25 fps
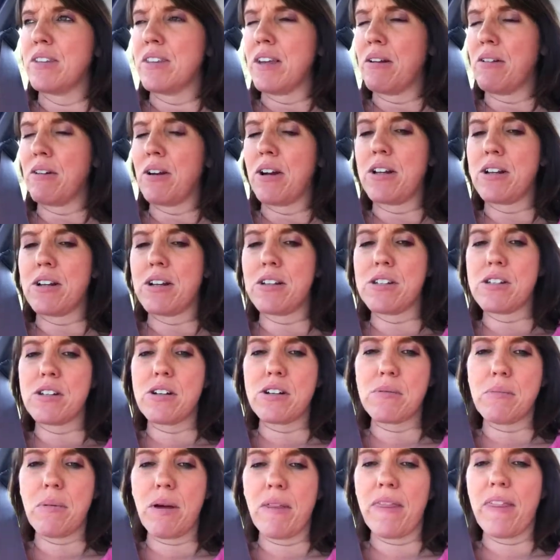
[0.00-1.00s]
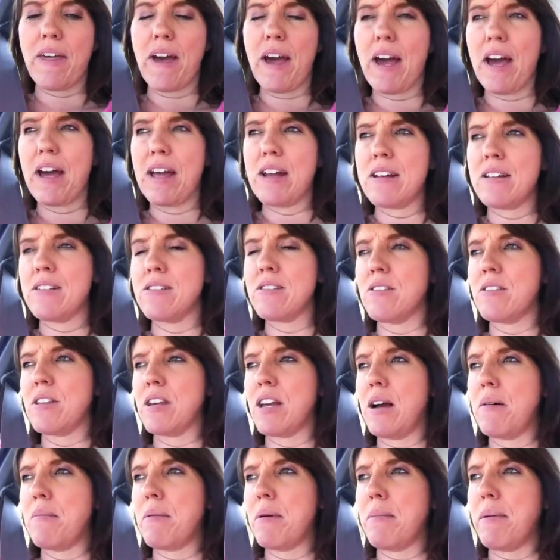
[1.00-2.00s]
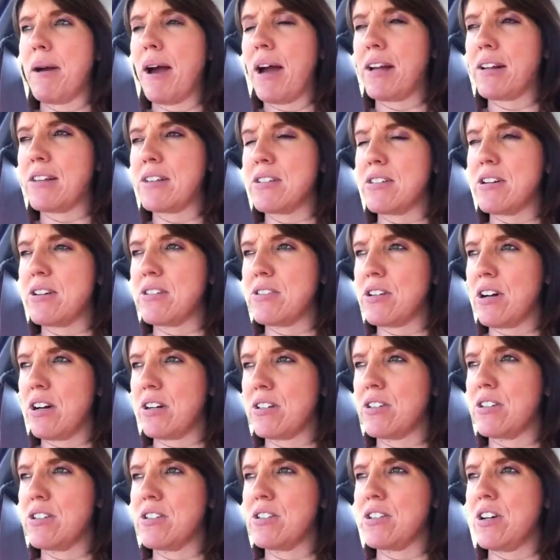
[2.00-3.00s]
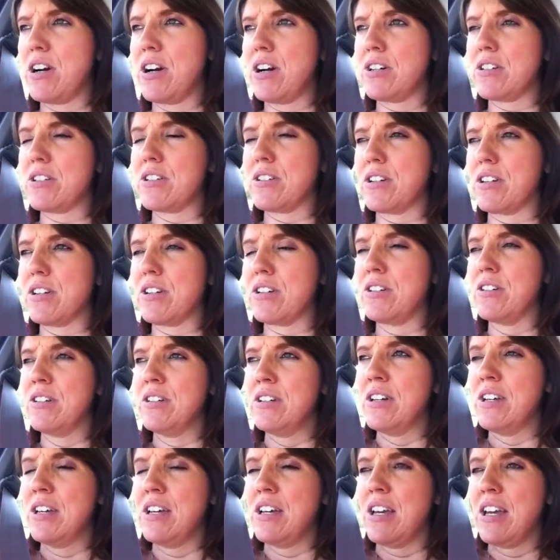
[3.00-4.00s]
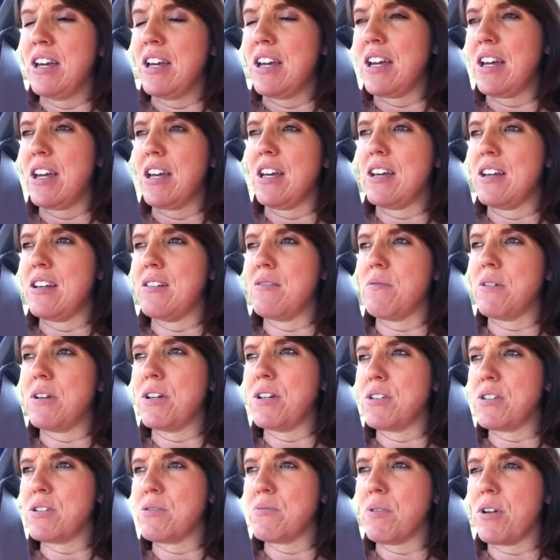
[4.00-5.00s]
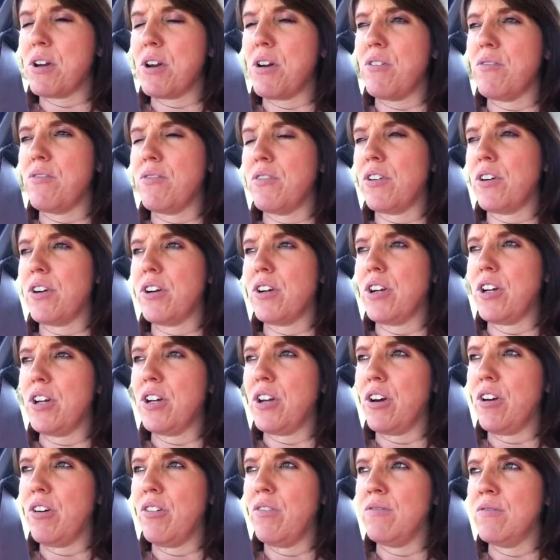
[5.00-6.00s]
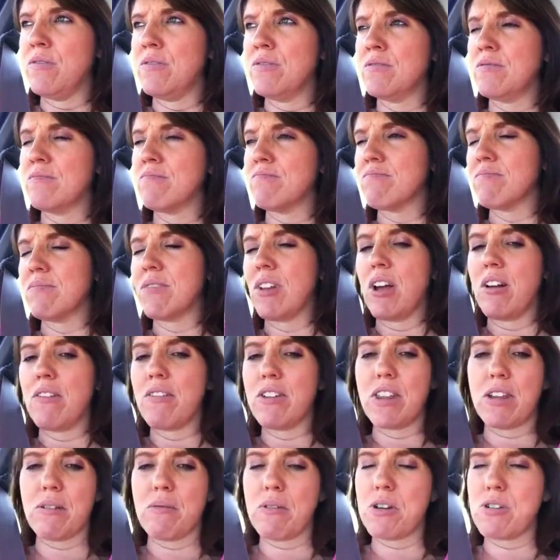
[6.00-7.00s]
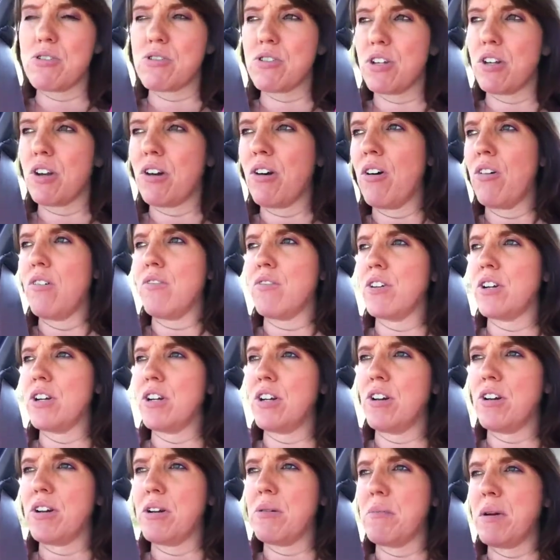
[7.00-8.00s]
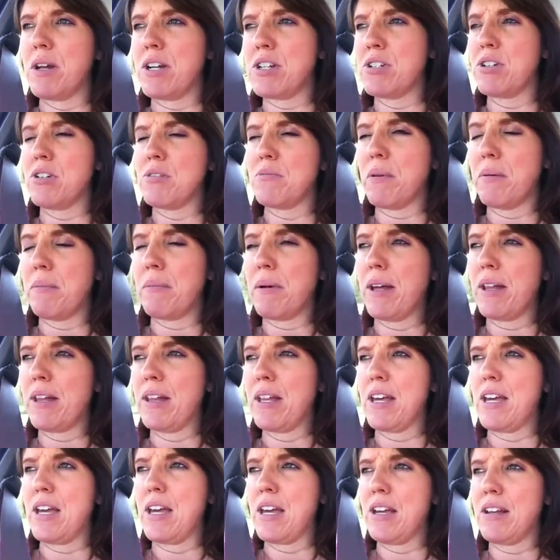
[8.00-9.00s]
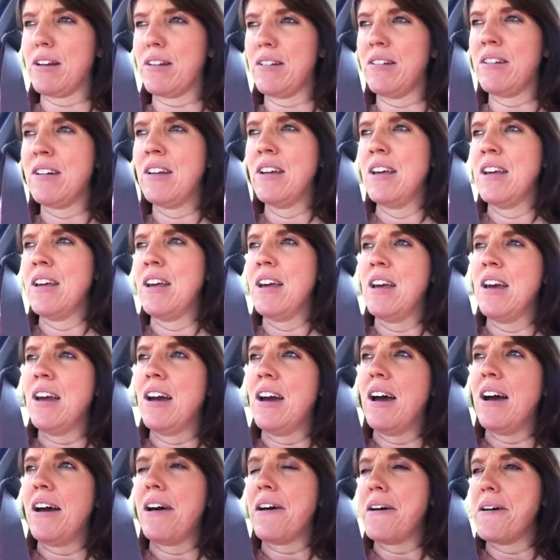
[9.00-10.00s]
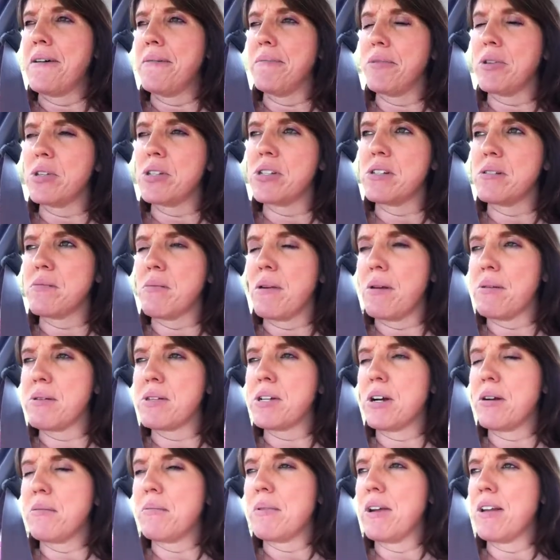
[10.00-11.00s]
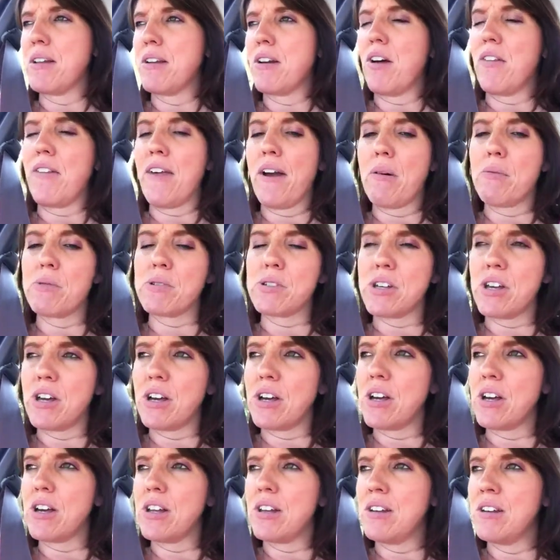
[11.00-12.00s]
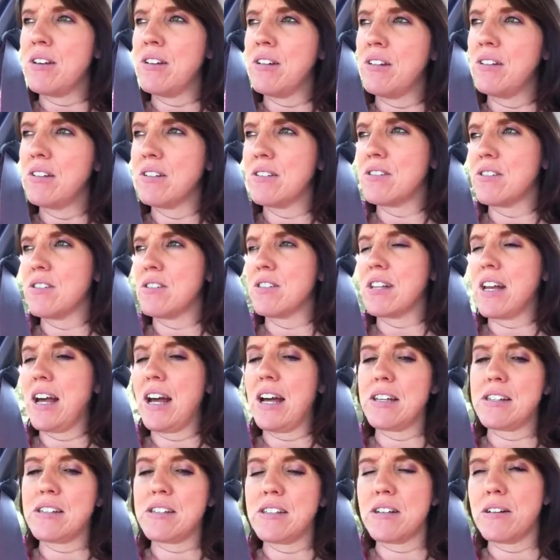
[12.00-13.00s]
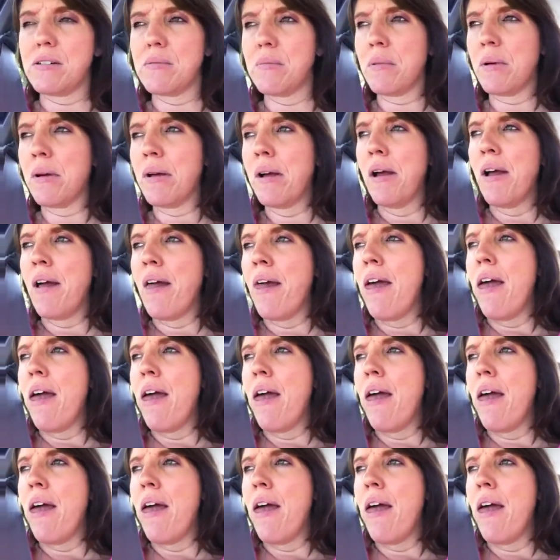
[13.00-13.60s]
they were kind of concerned about that, so they got me back to start talking to the doctor, and we just went over everything we usually go over. He measured my belly and listened to the baby's heartbeat, and all that was good. Just asked him